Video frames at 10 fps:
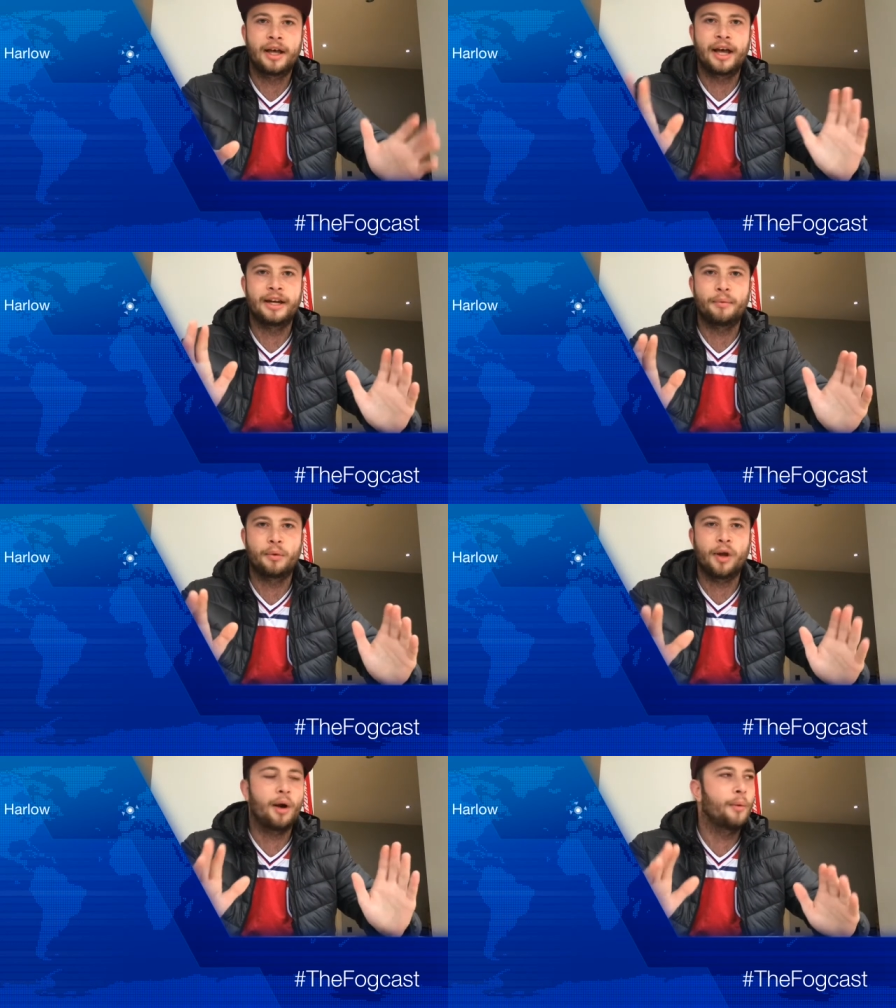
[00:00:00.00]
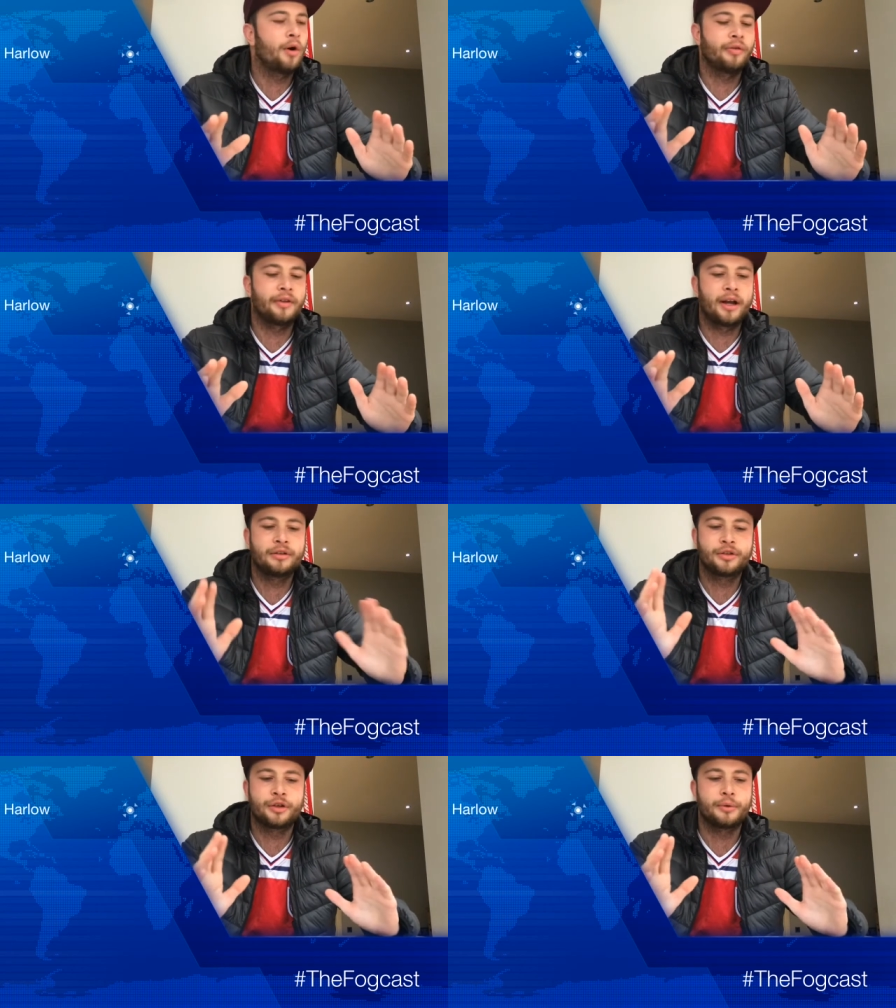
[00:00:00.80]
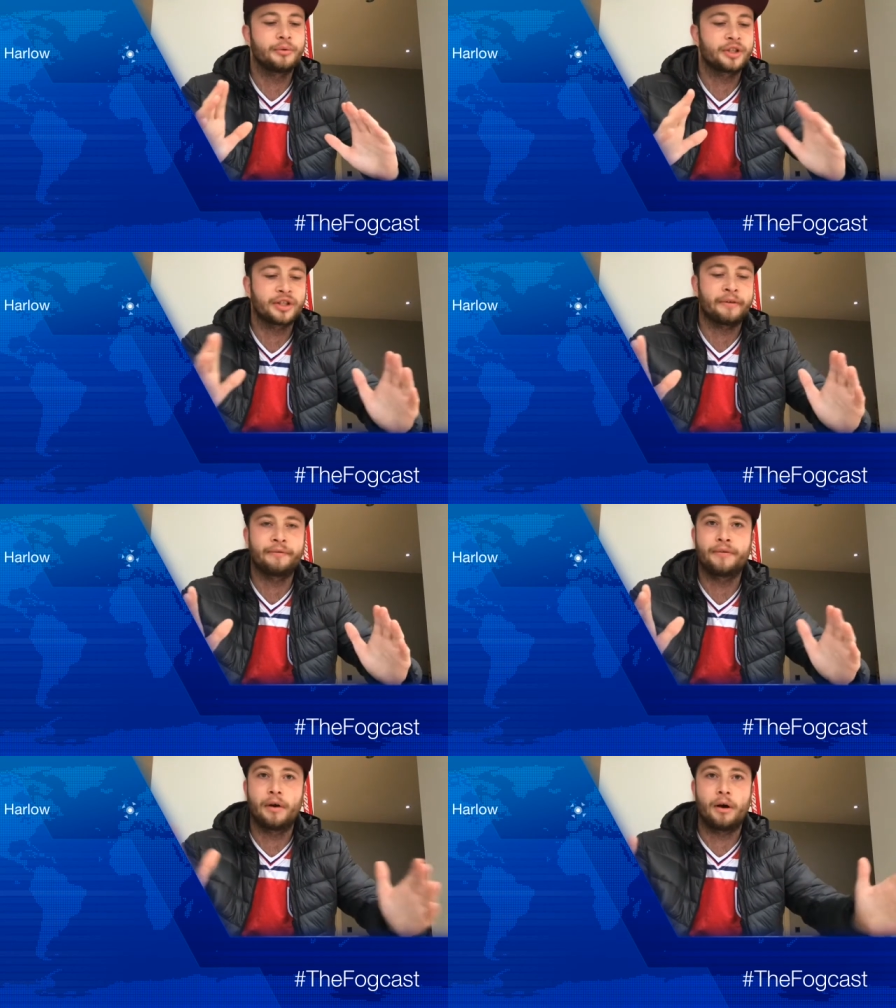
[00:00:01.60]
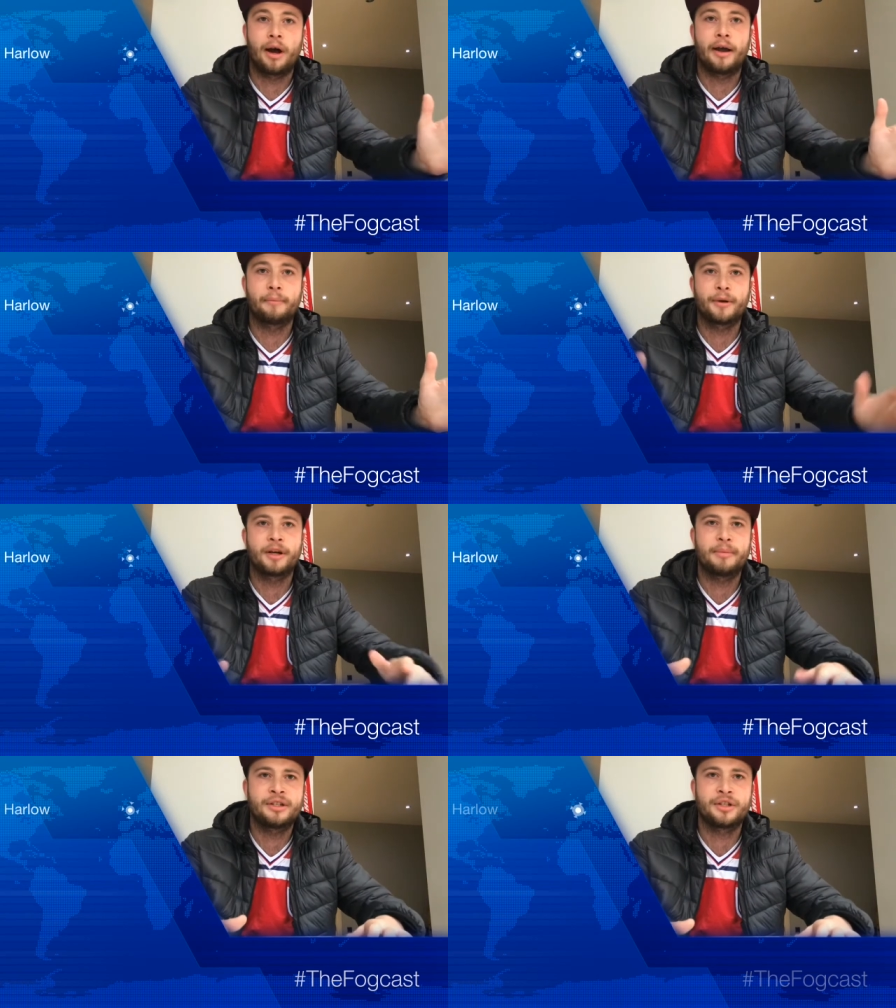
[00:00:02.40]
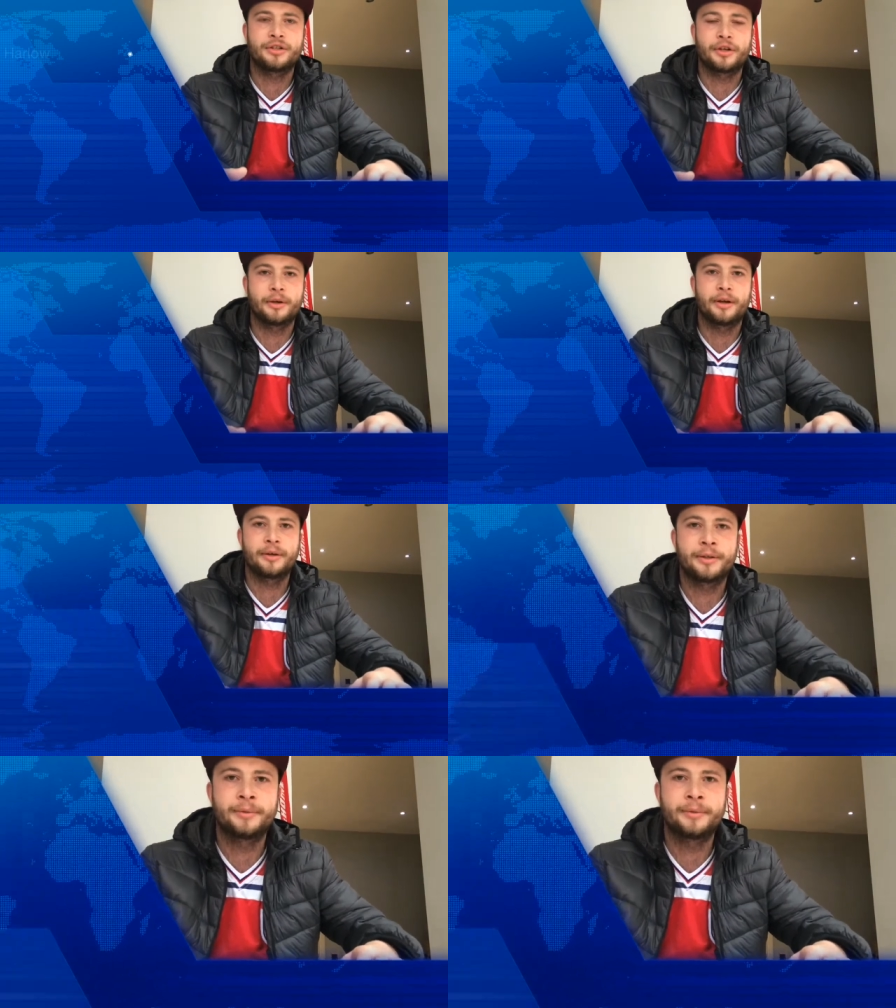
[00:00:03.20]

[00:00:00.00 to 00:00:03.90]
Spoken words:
And then we'll go on to the stuff that I am going to mention to you.